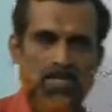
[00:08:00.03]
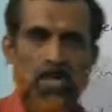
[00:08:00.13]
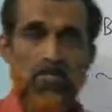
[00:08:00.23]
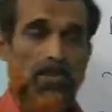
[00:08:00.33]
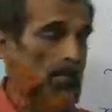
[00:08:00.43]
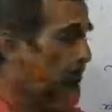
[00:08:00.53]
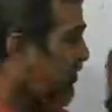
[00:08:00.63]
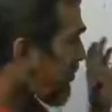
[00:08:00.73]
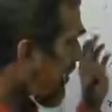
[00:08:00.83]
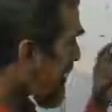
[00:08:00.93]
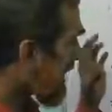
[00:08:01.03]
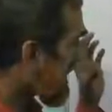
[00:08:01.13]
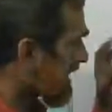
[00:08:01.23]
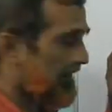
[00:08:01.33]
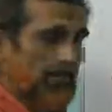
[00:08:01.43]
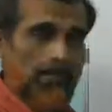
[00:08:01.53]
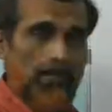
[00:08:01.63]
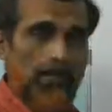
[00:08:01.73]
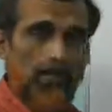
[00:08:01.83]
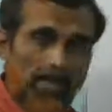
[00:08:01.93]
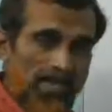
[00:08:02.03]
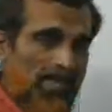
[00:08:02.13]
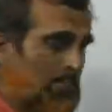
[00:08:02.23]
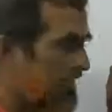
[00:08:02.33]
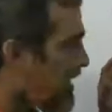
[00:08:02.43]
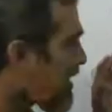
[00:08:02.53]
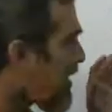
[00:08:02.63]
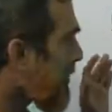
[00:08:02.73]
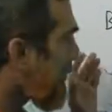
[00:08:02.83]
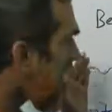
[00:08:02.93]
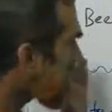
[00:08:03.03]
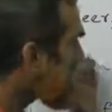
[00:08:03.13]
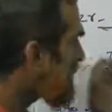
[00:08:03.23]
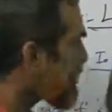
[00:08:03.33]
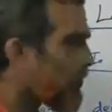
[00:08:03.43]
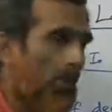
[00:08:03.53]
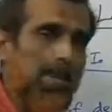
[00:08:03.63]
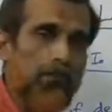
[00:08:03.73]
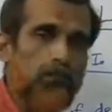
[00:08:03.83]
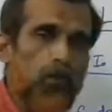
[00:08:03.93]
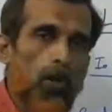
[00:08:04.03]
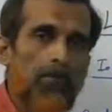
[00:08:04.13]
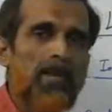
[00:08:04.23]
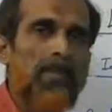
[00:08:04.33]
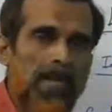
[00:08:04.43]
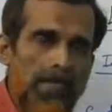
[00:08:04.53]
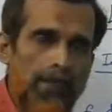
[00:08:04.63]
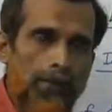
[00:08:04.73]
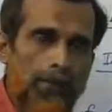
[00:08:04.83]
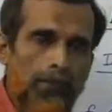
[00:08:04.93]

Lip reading: When a monochromatic radiation passes through an absorbing medium,